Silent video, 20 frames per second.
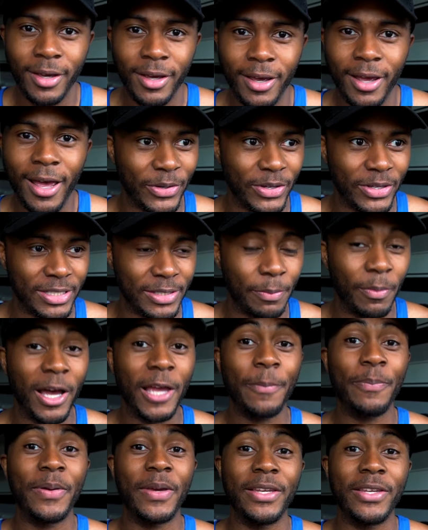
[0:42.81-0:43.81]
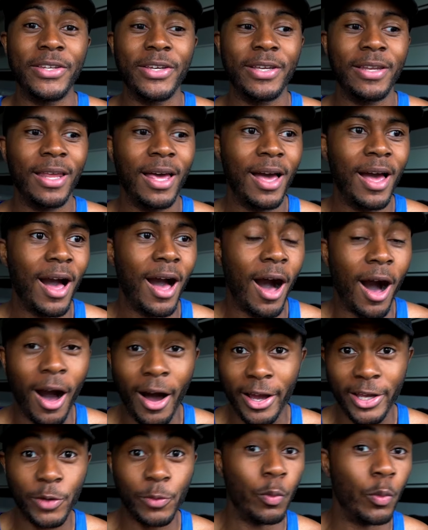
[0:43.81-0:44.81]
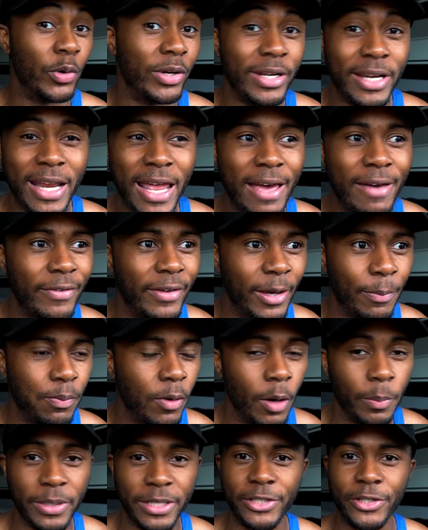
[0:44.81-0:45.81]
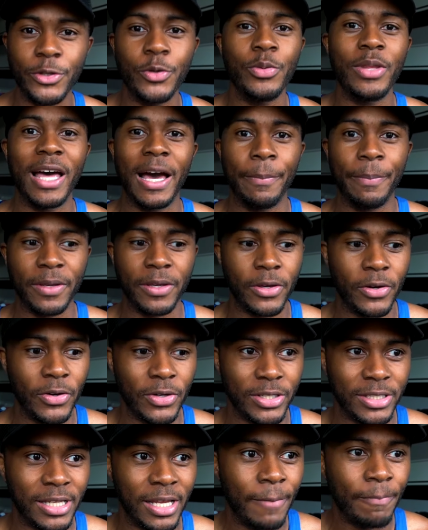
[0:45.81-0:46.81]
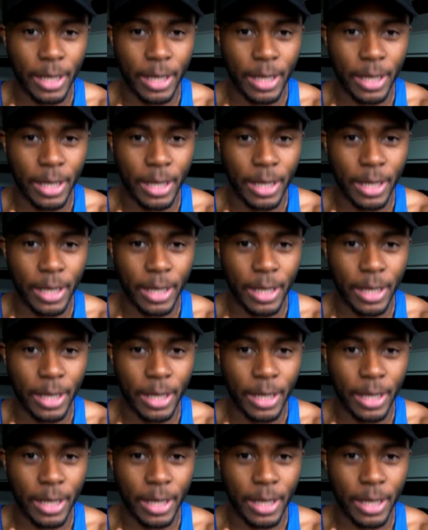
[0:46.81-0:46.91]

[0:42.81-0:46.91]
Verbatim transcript: Because in my opinion, I would never probably do that, because